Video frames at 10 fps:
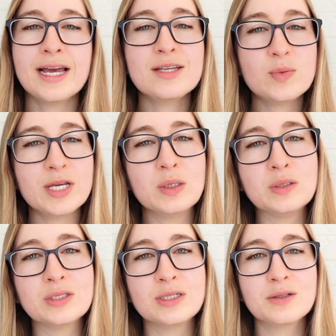As we get
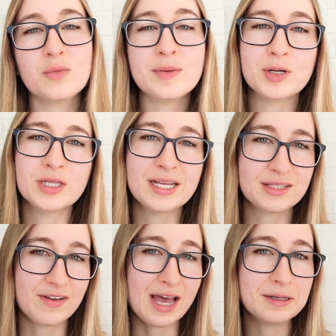older, we burn
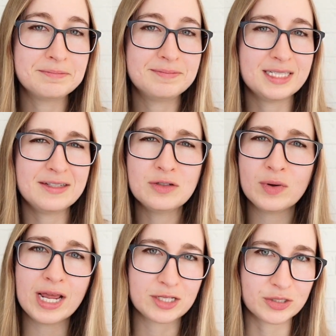less fat, even
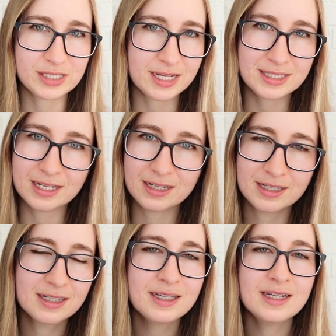when exercising.